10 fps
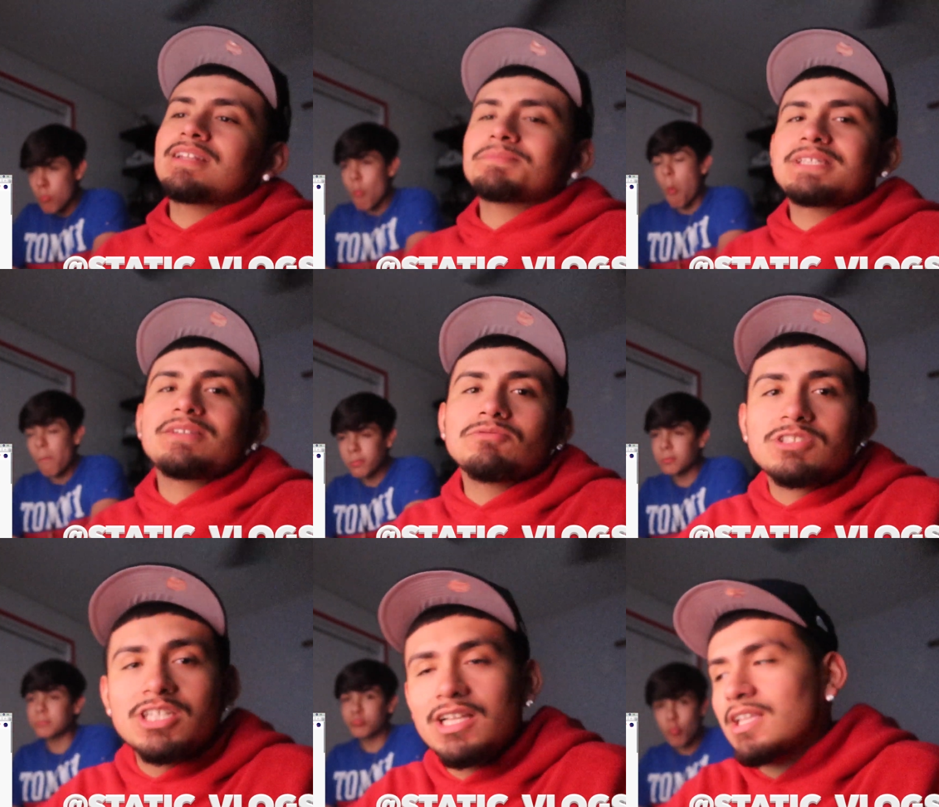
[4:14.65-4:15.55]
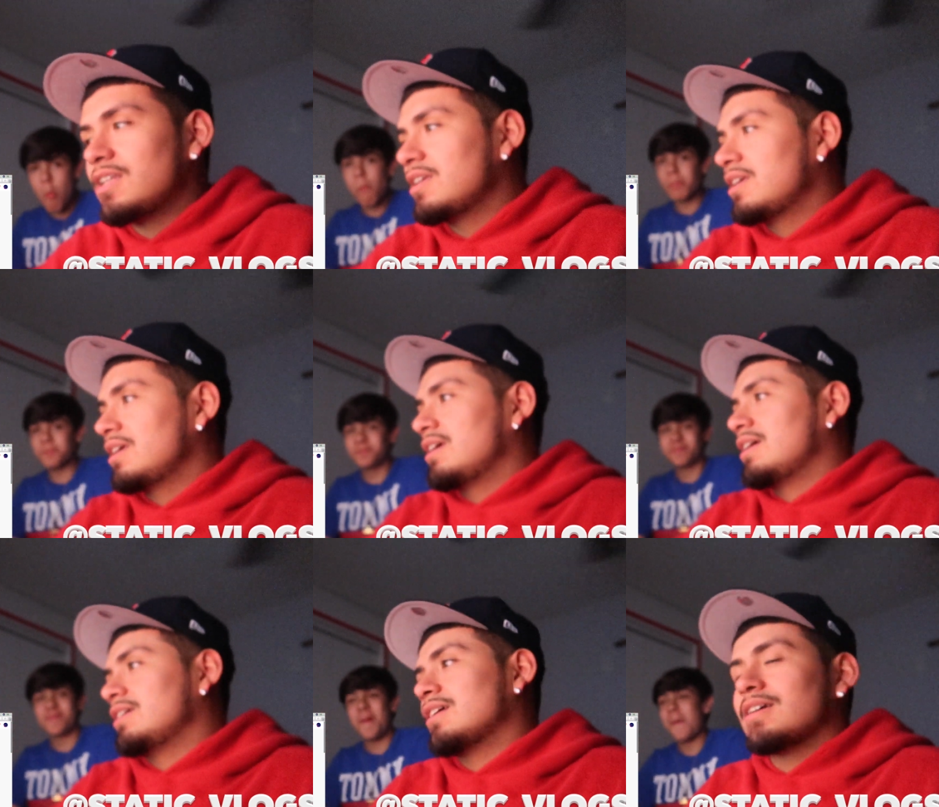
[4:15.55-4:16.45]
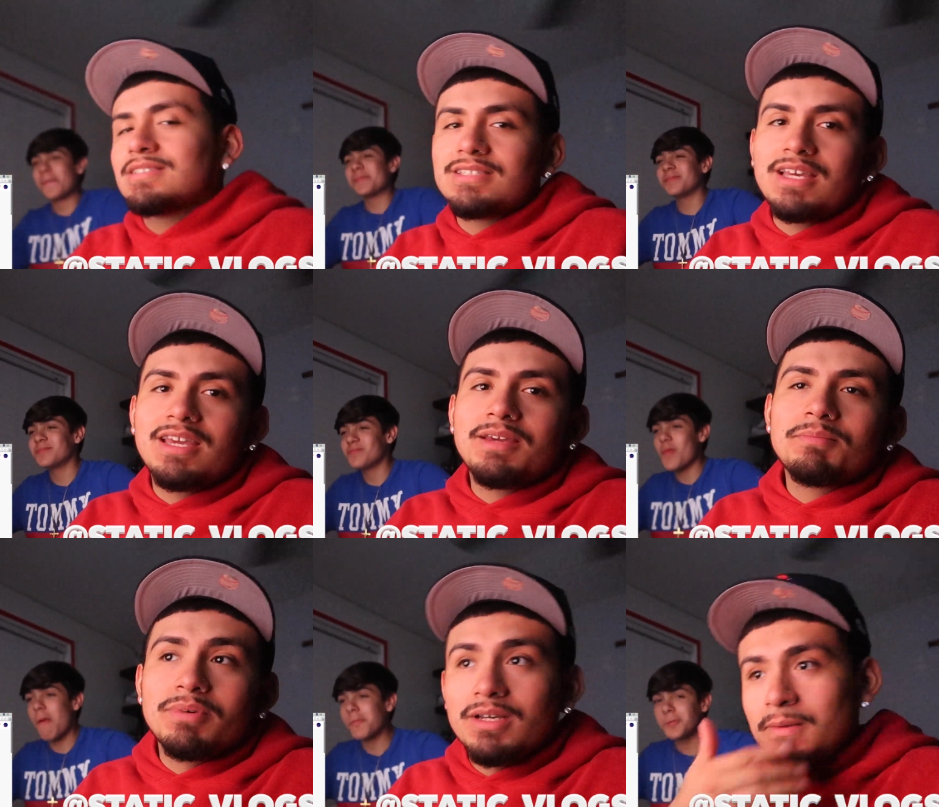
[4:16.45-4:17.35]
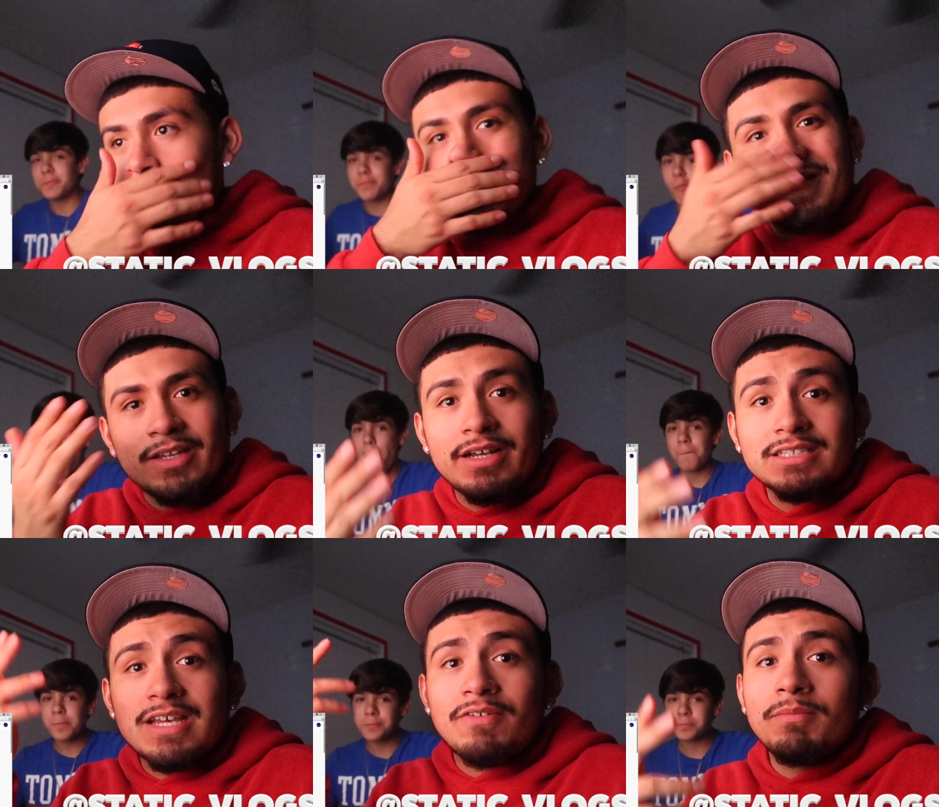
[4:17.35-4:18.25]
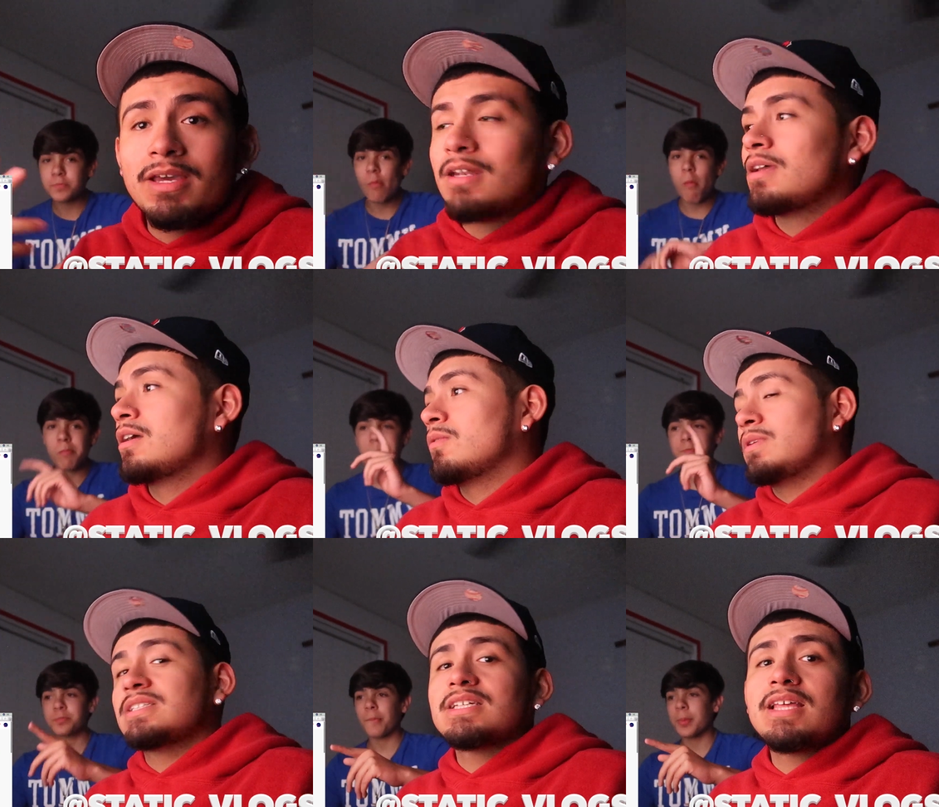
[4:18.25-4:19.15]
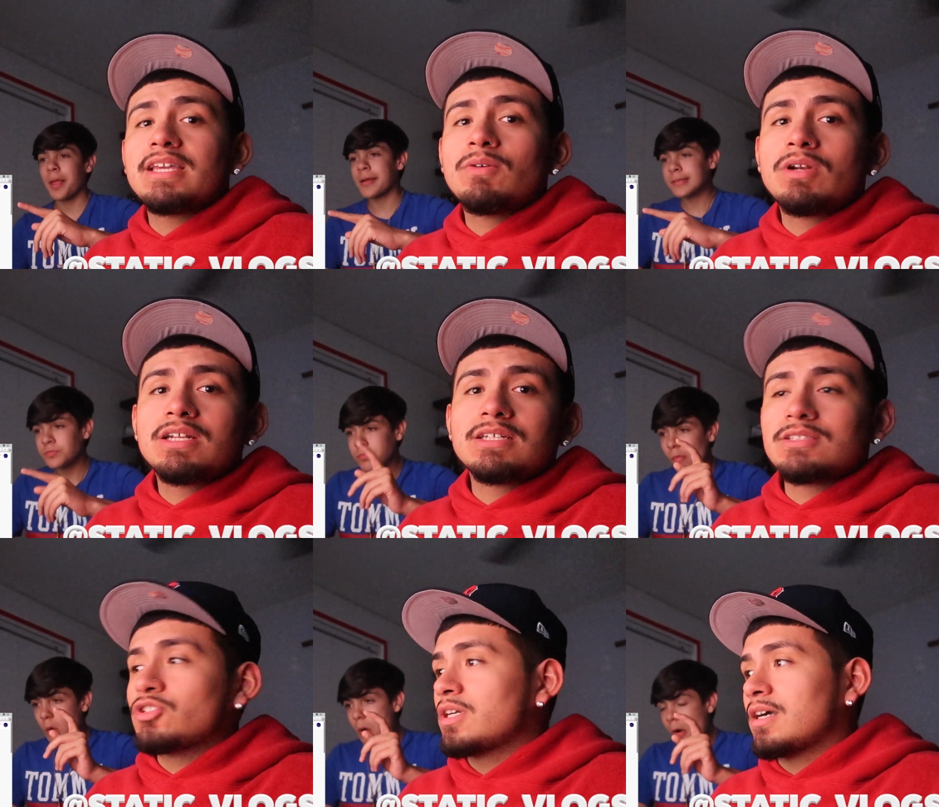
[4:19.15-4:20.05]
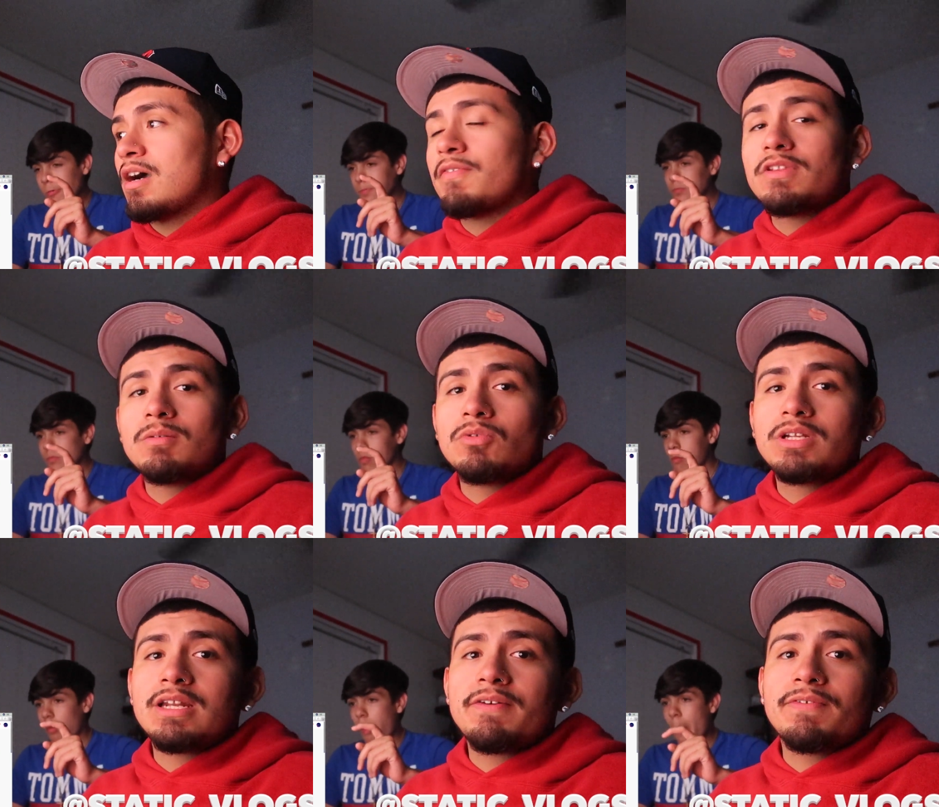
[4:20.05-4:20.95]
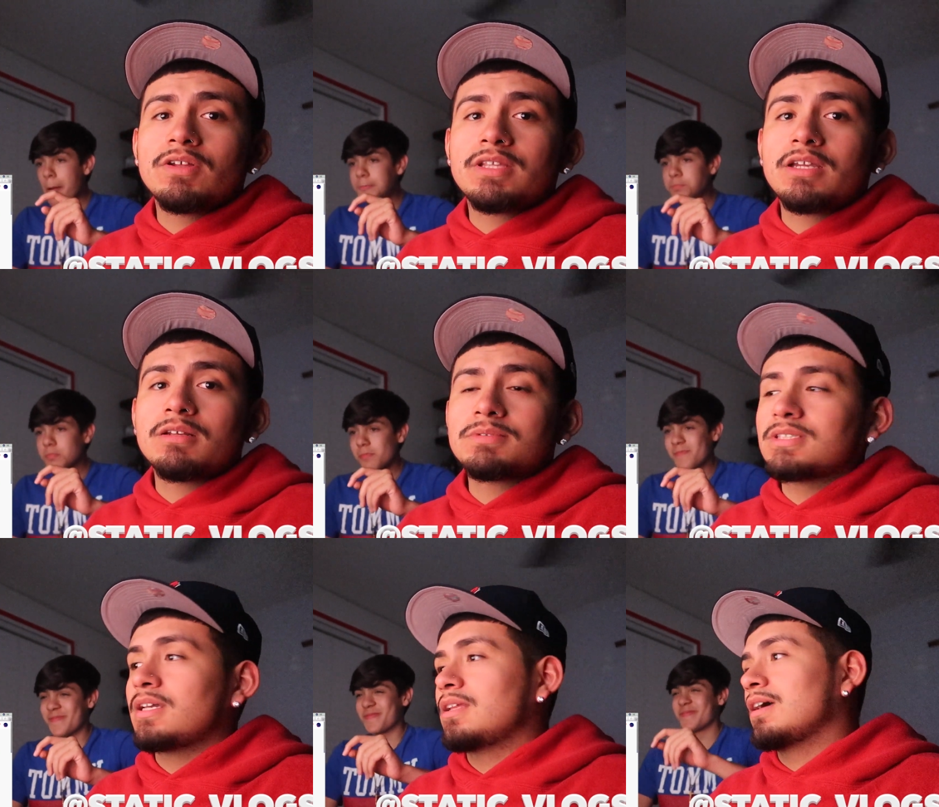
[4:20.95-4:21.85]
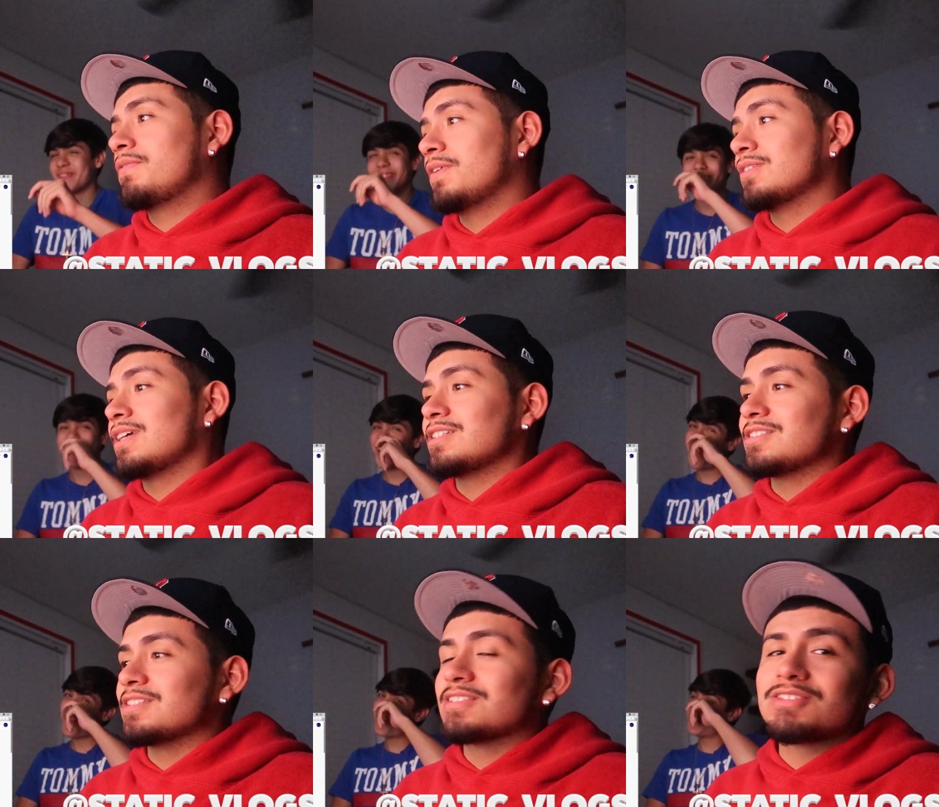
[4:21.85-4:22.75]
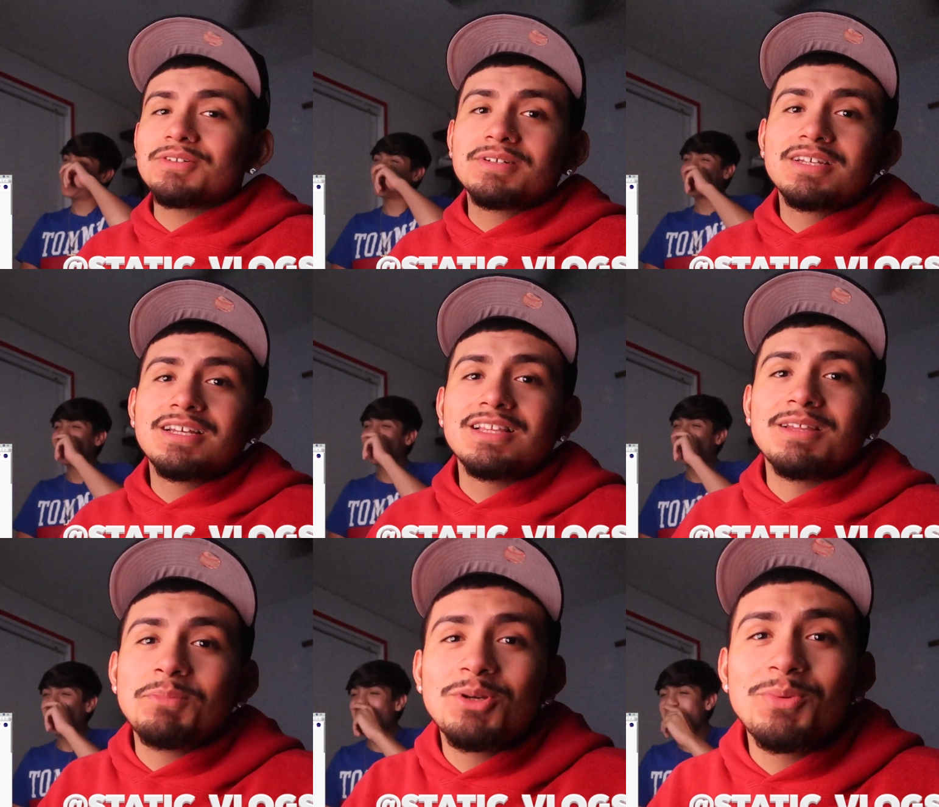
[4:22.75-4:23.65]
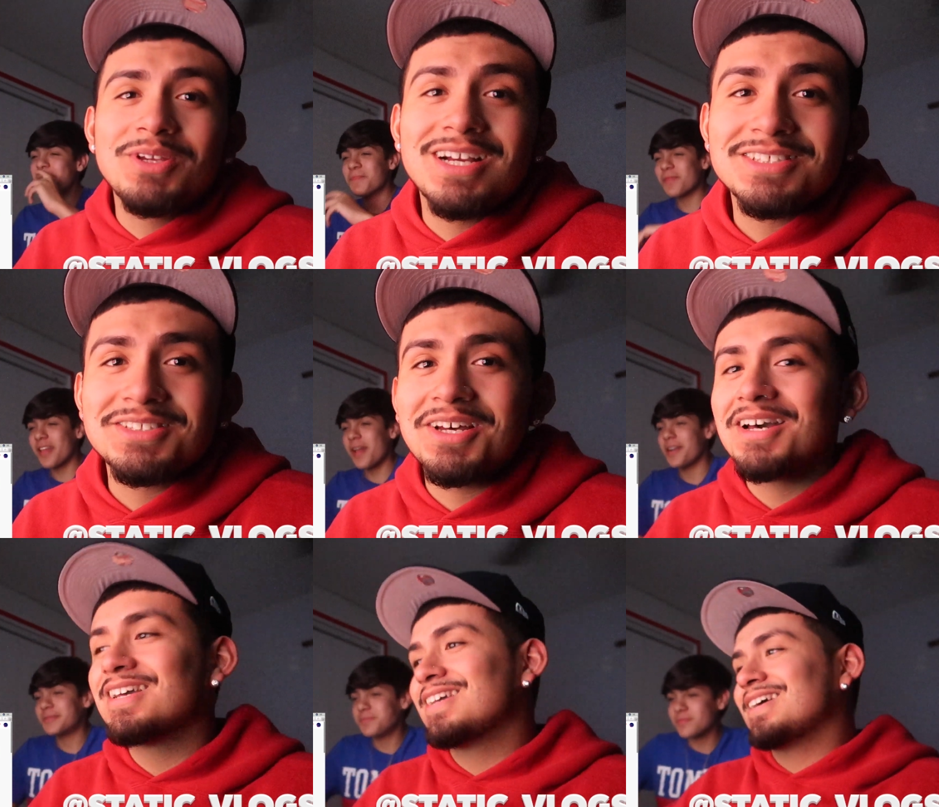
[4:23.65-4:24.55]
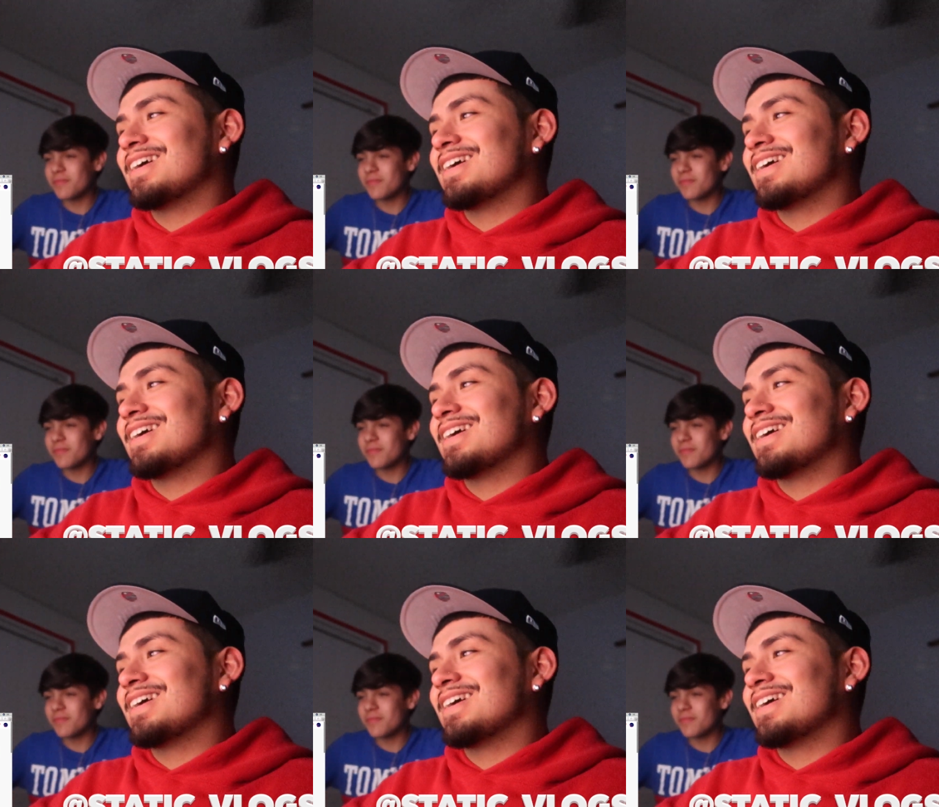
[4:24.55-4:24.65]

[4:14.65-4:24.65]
Speaker 1: You know what I'm saying? You chilling. You know what I'm saying? But there you guys have it, man when he said that he wanted to drink a coffee in the morning, I felt that, you know what I'm saying? I felt that shit. So let me know what you guys thought.